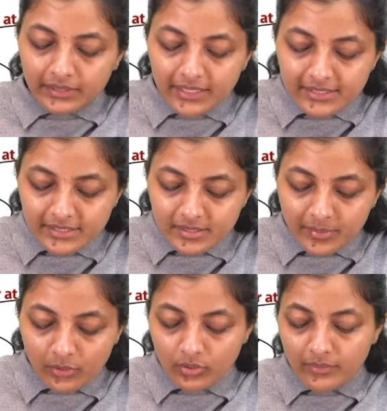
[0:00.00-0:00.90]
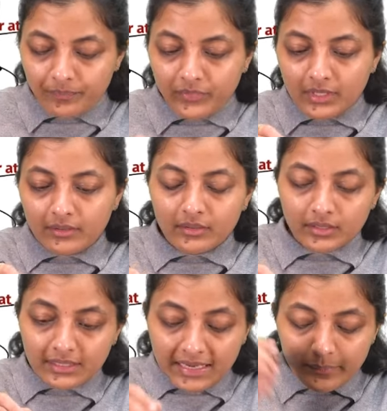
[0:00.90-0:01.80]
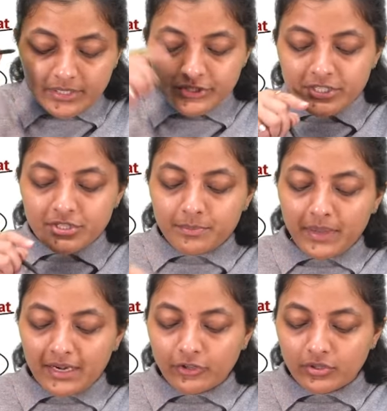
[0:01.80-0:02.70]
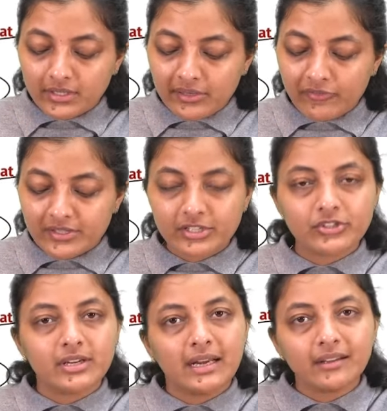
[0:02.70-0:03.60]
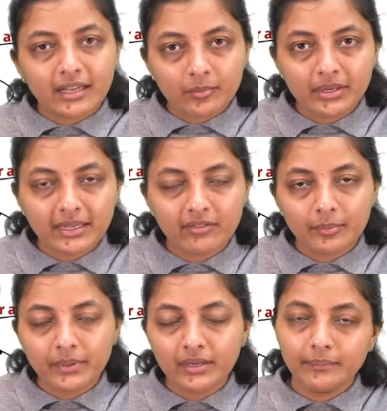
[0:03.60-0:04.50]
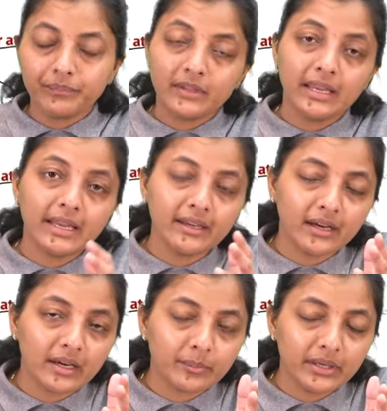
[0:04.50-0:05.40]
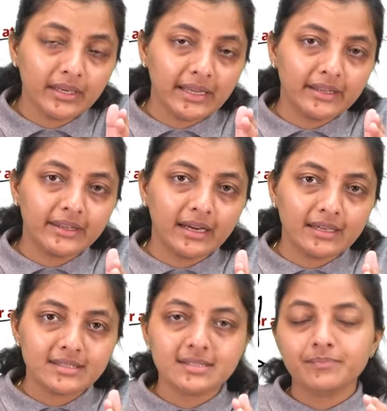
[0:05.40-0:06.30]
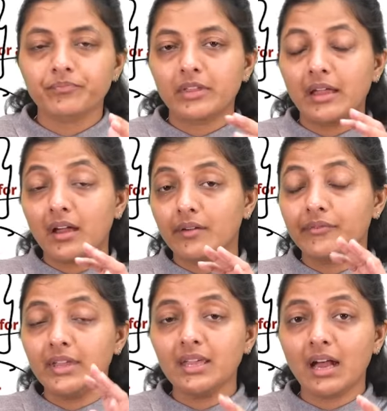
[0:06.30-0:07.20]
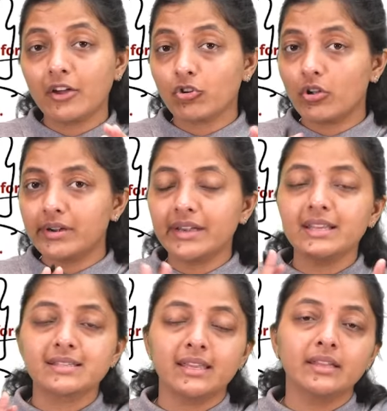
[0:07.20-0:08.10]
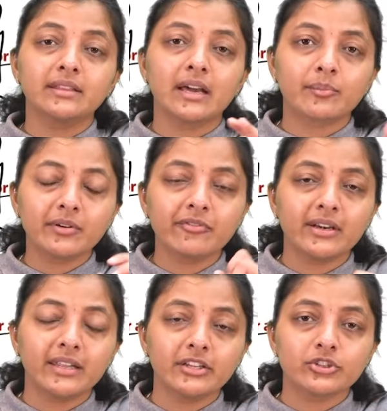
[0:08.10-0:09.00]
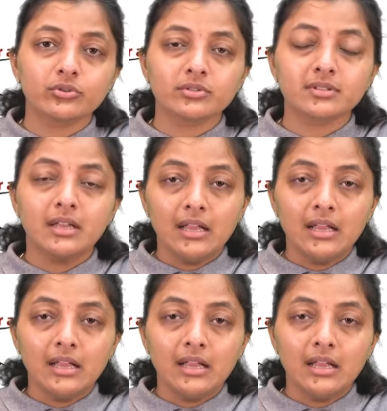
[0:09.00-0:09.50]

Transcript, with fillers: Next is about climate change impact on the infrastructure and the urban development. In urban areas, we are already seeing the urban flooding issues